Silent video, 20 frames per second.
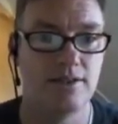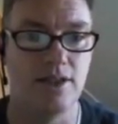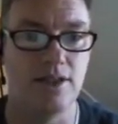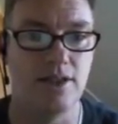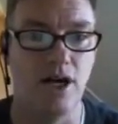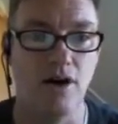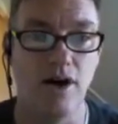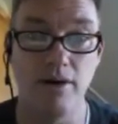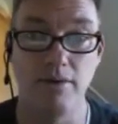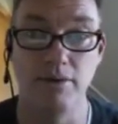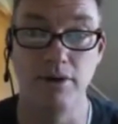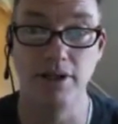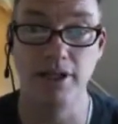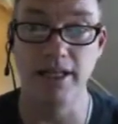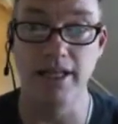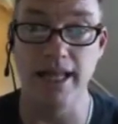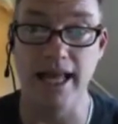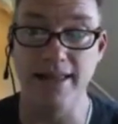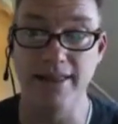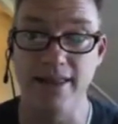So I really
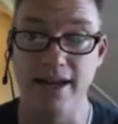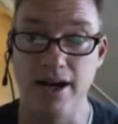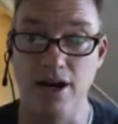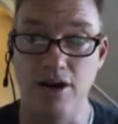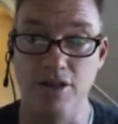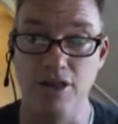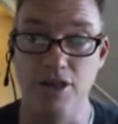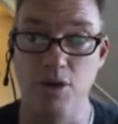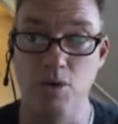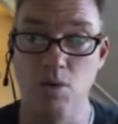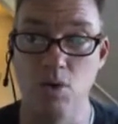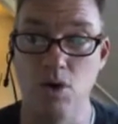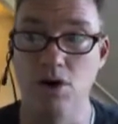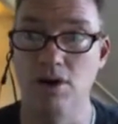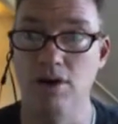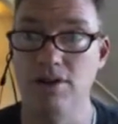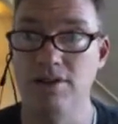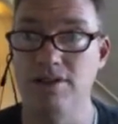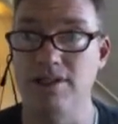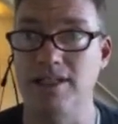like the
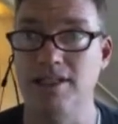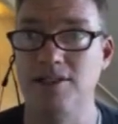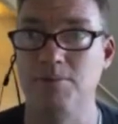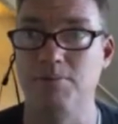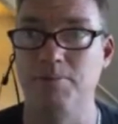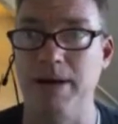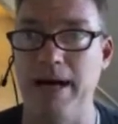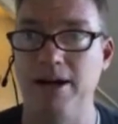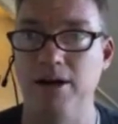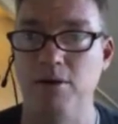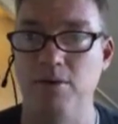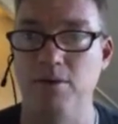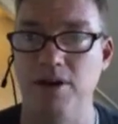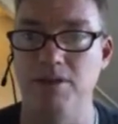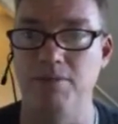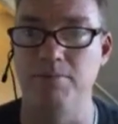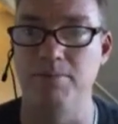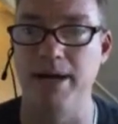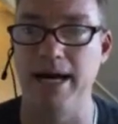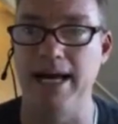world is better with
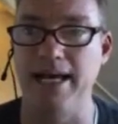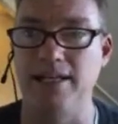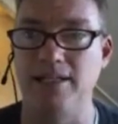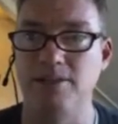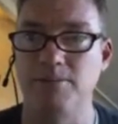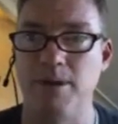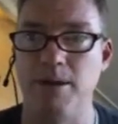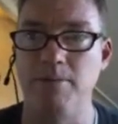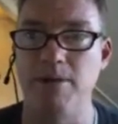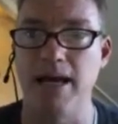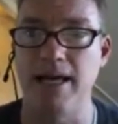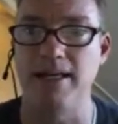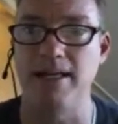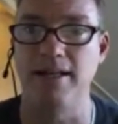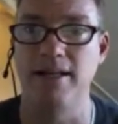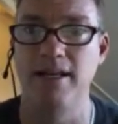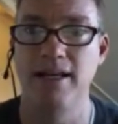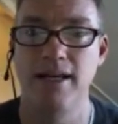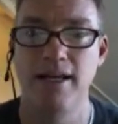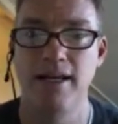bikes. Maybe I can
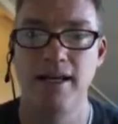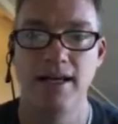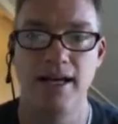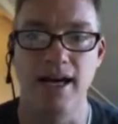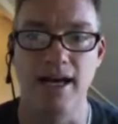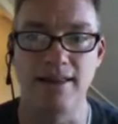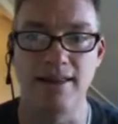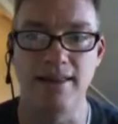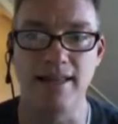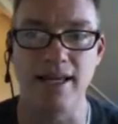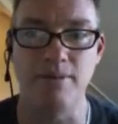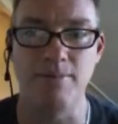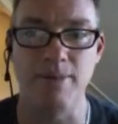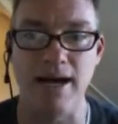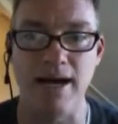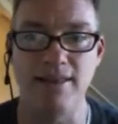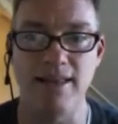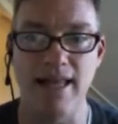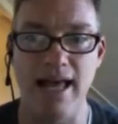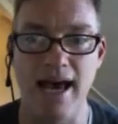think
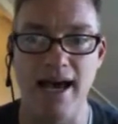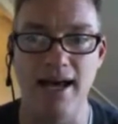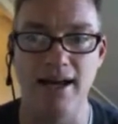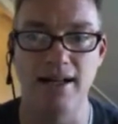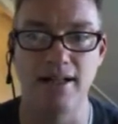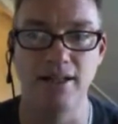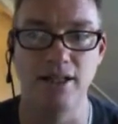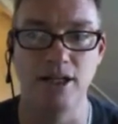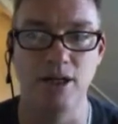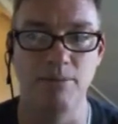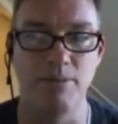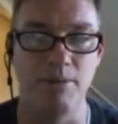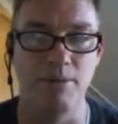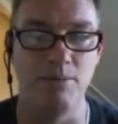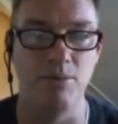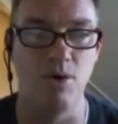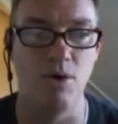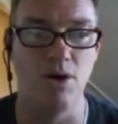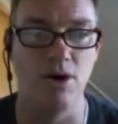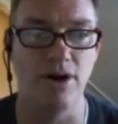about that a little bit
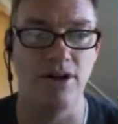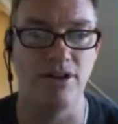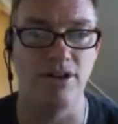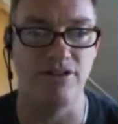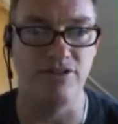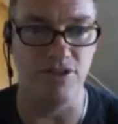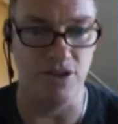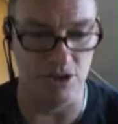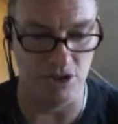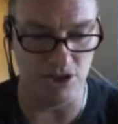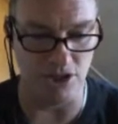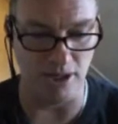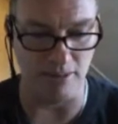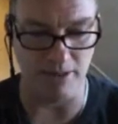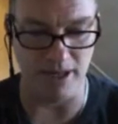more in the future. I'm